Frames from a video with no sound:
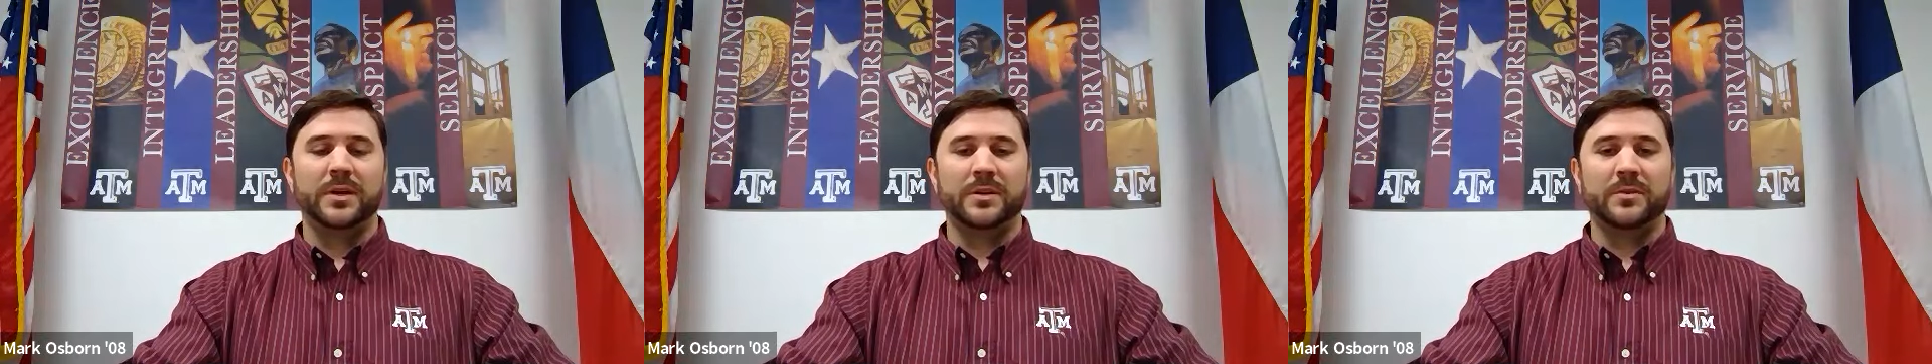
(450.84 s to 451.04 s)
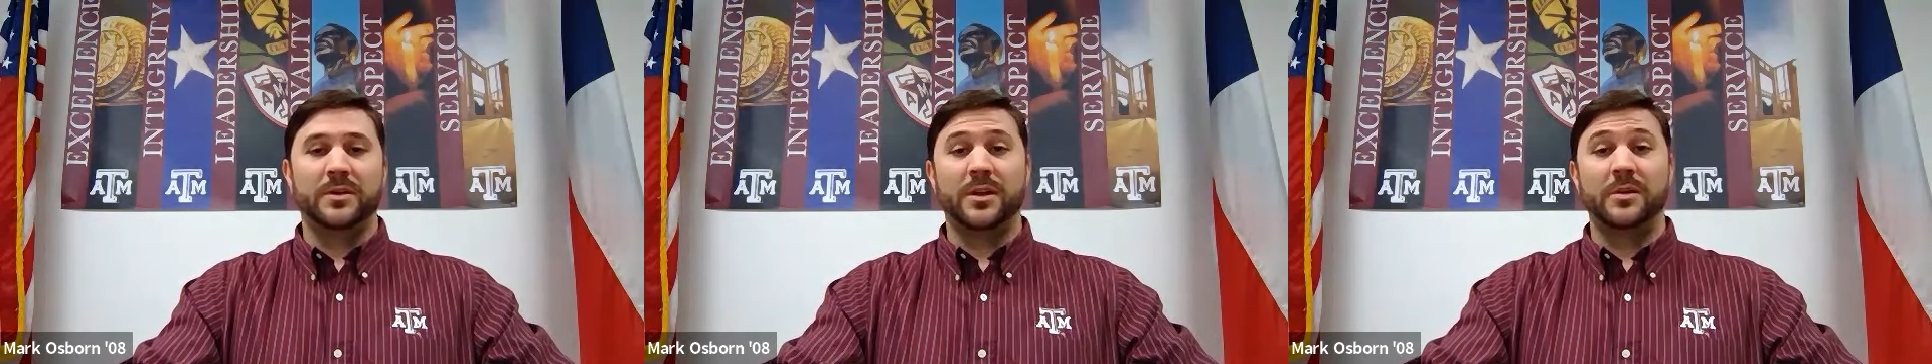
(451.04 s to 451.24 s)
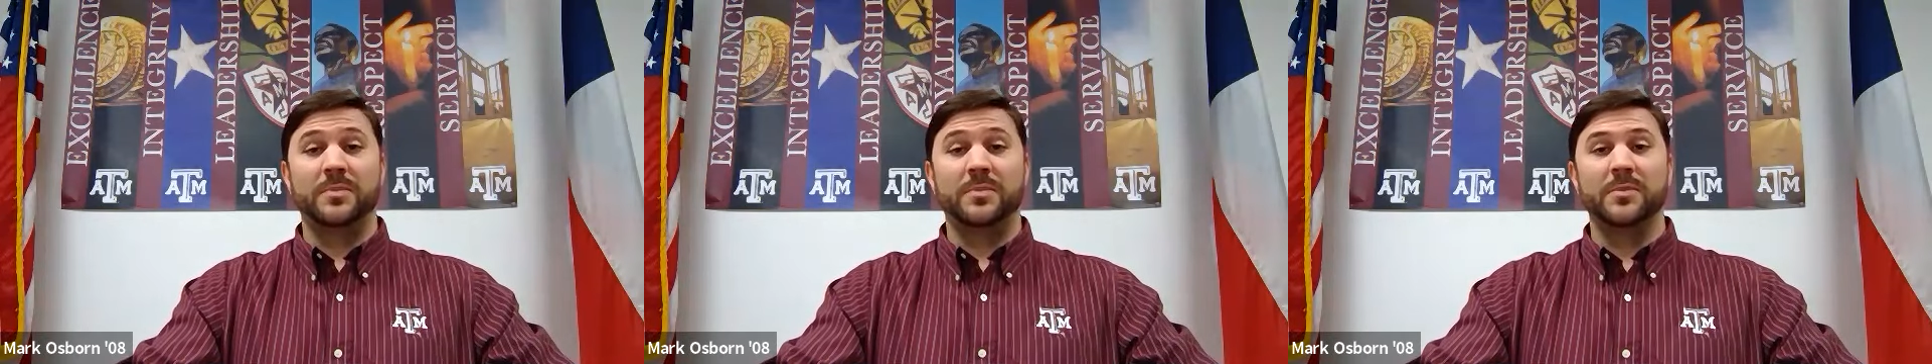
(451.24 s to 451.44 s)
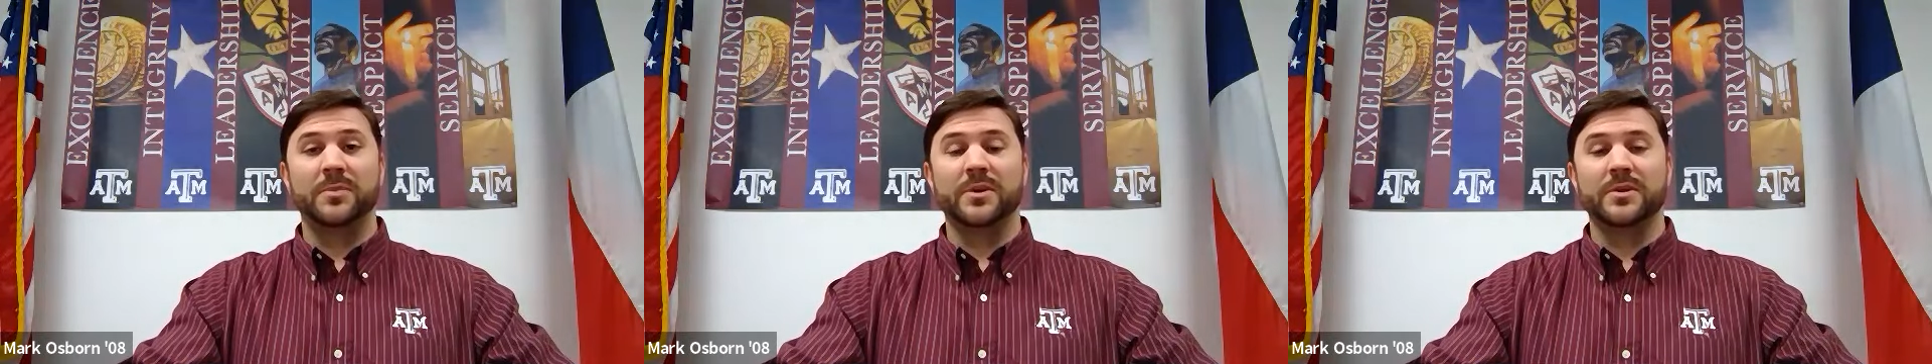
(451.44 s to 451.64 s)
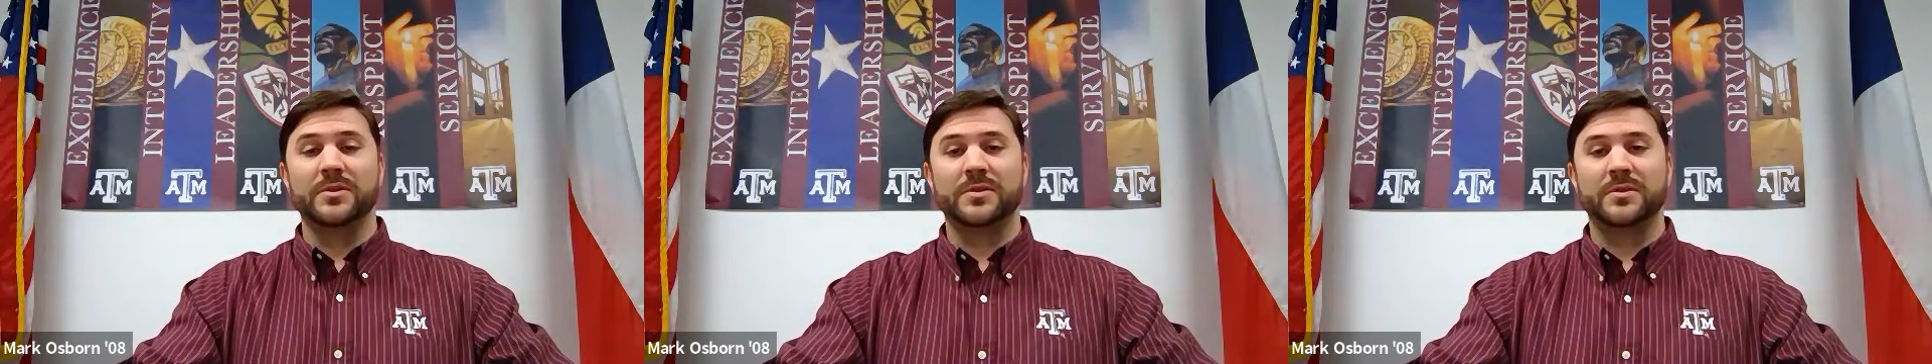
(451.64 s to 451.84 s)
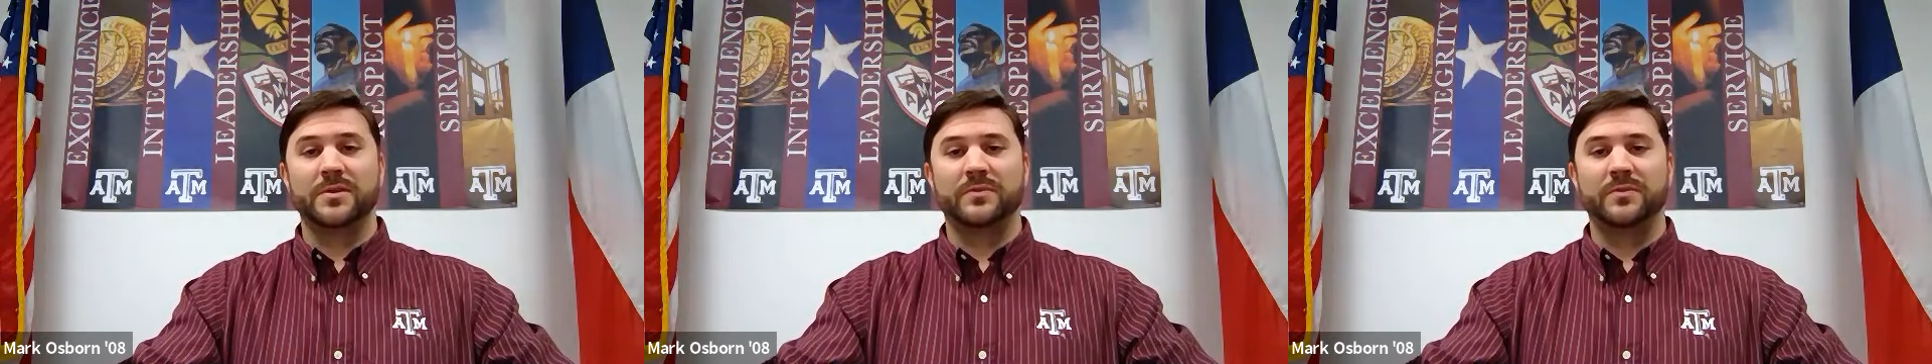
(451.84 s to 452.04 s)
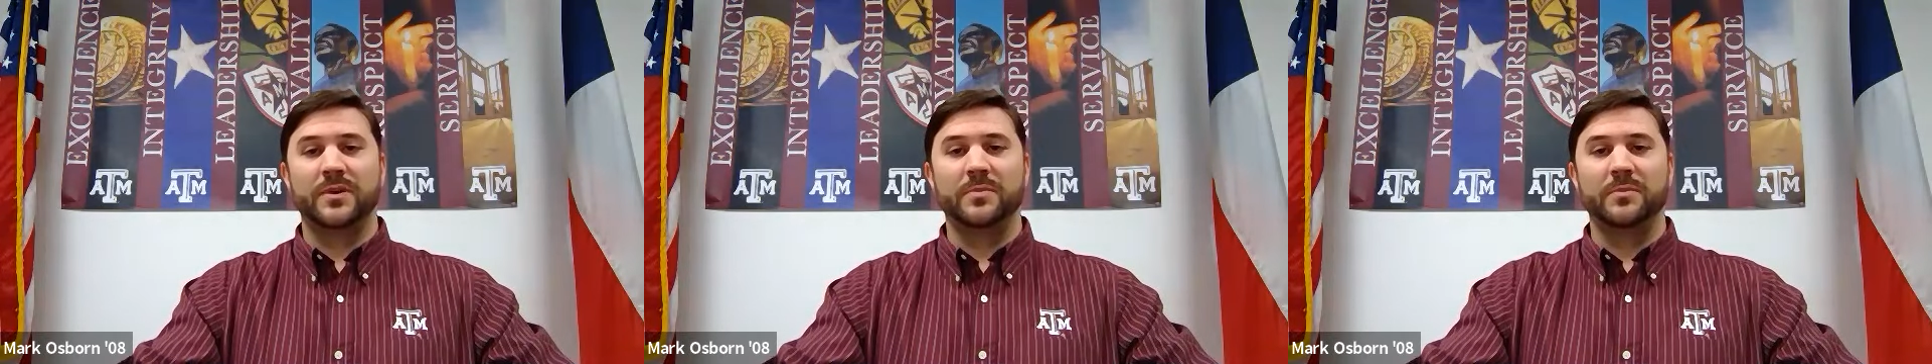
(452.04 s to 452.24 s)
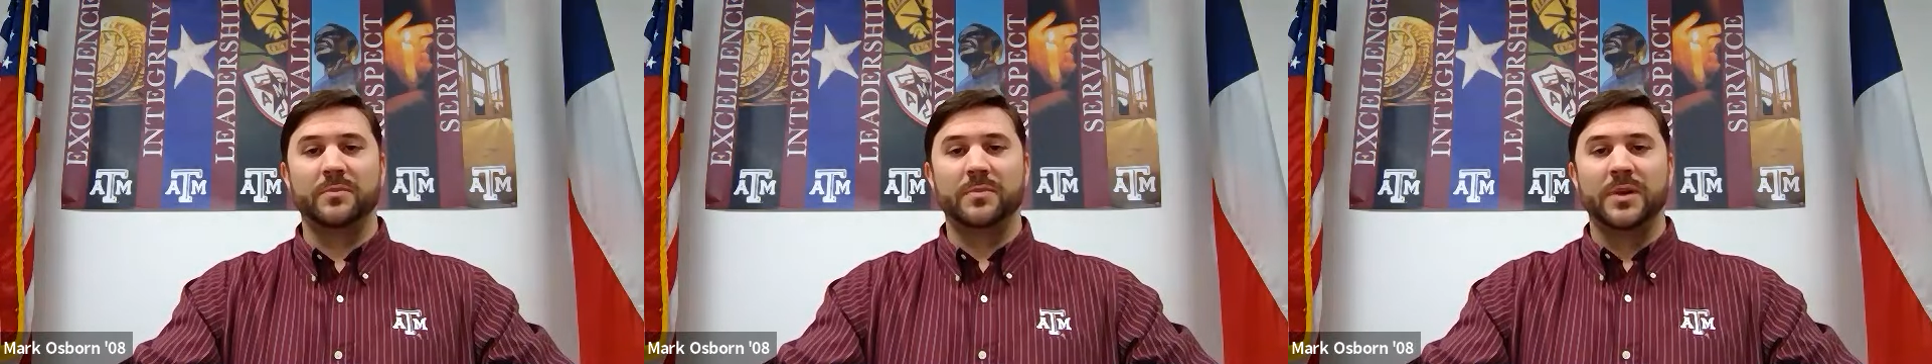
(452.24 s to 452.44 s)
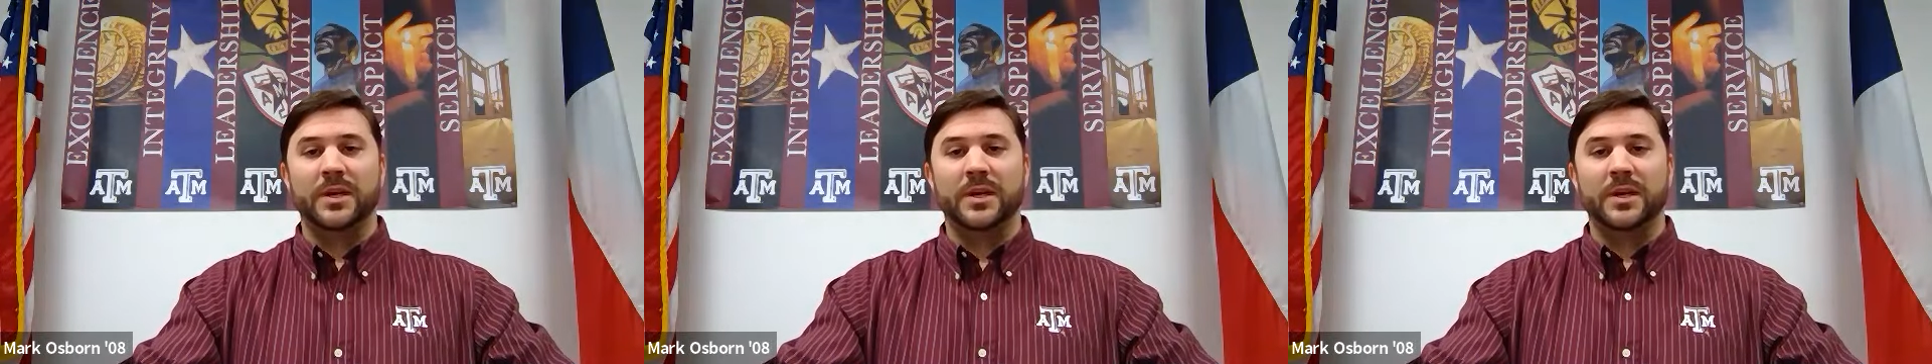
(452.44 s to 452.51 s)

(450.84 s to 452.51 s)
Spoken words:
club members from